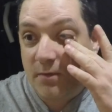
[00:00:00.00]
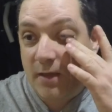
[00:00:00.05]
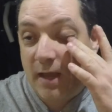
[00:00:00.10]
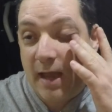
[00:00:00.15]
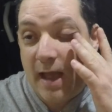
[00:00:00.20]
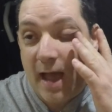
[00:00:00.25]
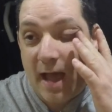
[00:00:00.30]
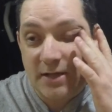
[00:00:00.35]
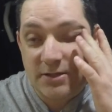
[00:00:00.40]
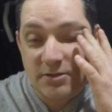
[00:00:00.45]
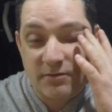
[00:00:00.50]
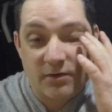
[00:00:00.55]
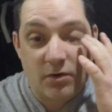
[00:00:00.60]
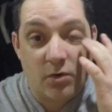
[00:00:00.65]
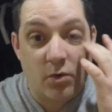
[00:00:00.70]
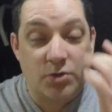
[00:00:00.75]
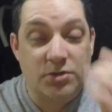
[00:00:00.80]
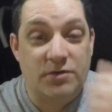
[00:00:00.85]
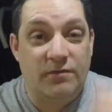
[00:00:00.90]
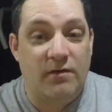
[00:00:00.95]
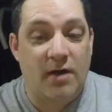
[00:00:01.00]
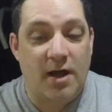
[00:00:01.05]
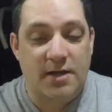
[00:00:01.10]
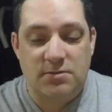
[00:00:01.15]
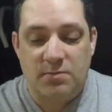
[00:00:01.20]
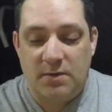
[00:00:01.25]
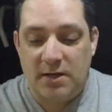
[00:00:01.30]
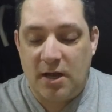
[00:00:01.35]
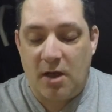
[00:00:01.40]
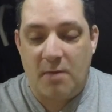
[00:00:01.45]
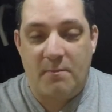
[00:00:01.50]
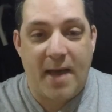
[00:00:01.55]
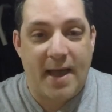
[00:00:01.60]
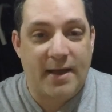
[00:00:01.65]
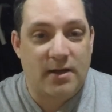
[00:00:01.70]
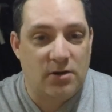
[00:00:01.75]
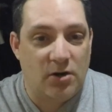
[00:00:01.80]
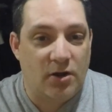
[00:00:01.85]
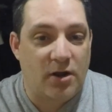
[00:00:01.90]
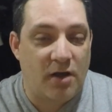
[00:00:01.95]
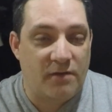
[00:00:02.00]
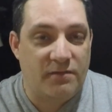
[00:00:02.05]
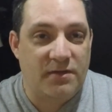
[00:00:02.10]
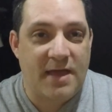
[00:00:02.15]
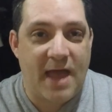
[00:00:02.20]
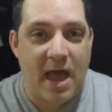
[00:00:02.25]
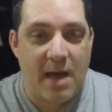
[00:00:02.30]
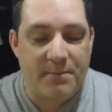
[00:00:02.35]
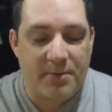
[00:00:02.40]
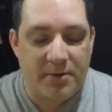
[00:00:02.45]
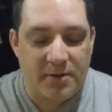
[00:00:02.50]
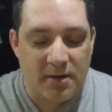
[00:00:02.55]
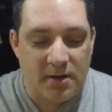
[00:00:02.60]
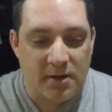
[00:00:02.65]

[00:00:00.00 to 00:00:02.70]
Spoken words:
It actually records your flight. So when you go back and look over the app,